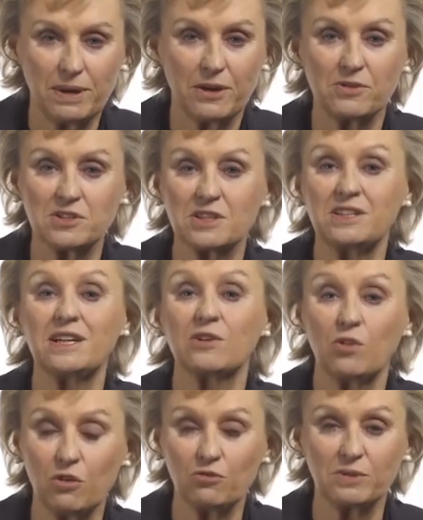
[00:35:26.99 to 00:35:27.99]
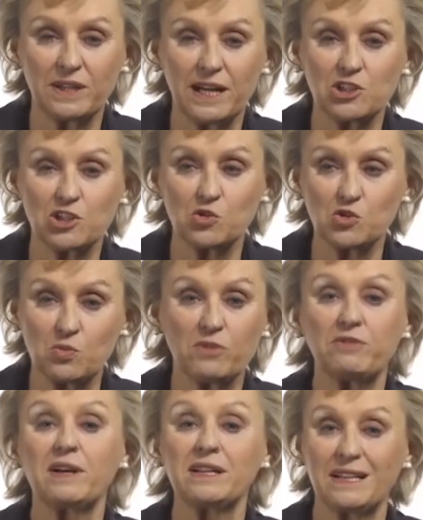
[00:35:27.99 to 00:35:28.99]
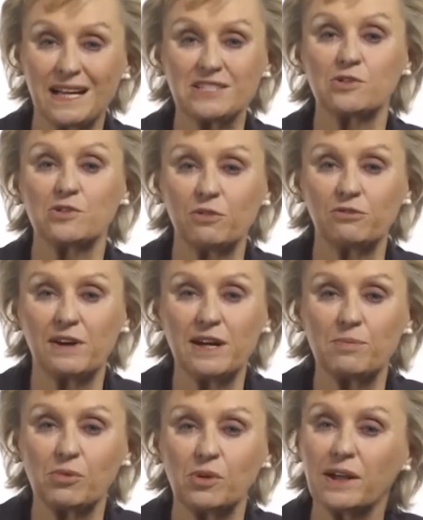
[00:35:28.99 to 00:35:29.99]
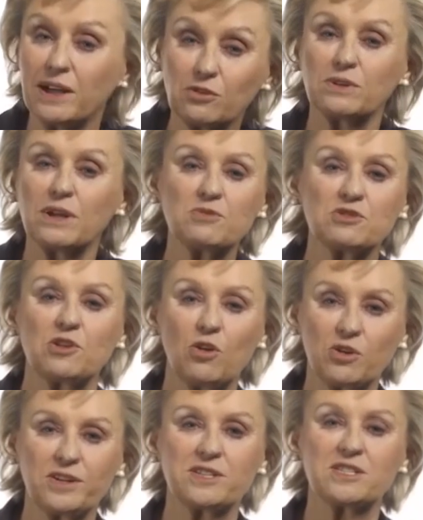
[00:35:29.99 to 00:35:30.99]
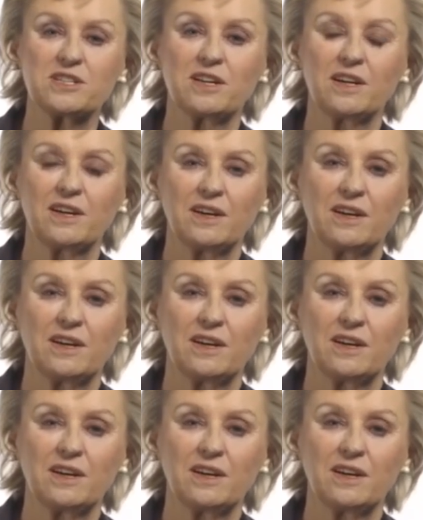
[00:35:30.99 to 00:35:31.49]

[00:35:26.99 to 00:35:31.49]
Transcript: parents a year off when they had children, we're finding that's not viable. And I thought that was an honest,